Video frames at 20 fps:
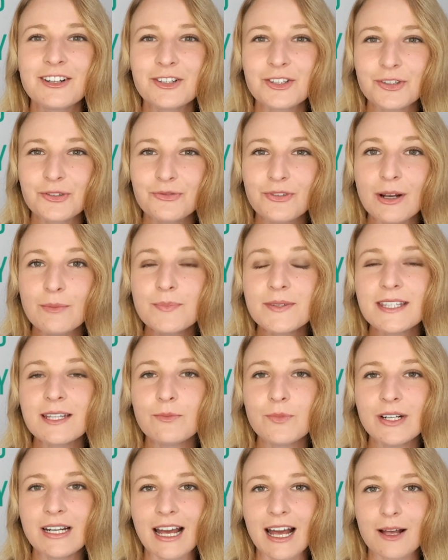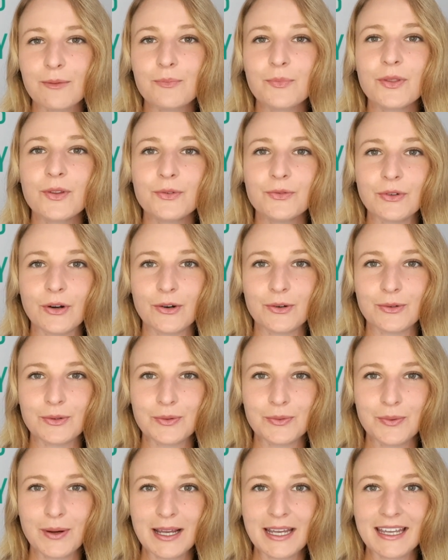To rub someone up the
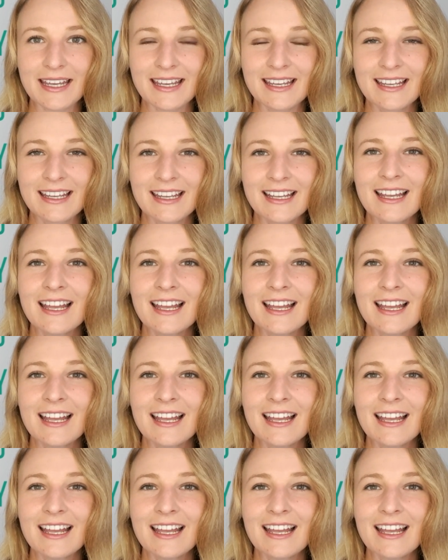wrong way.